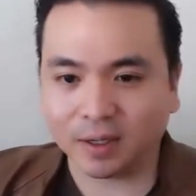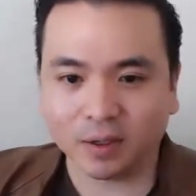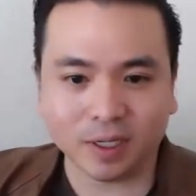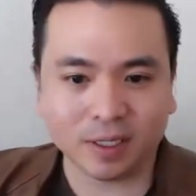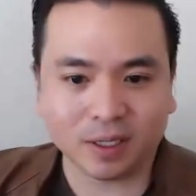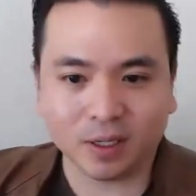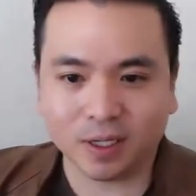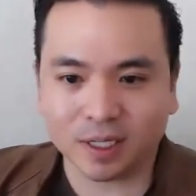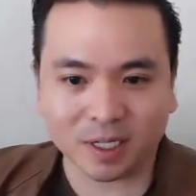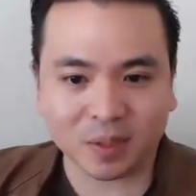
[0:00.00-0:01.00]
You
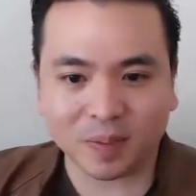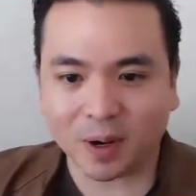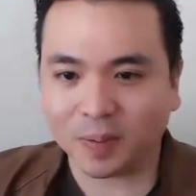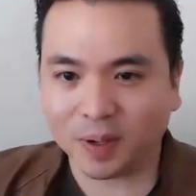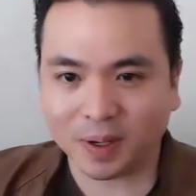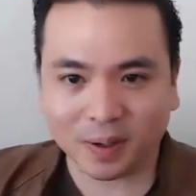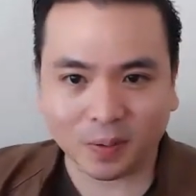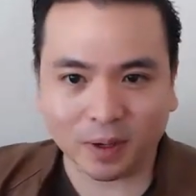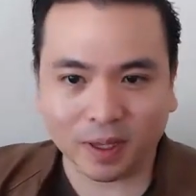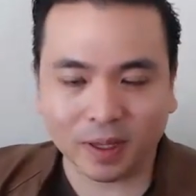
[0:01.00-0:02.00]
just experiment
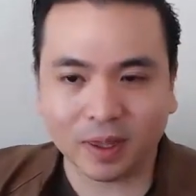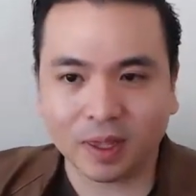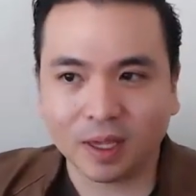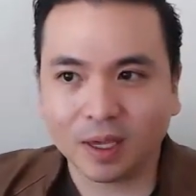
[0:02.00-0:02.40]
with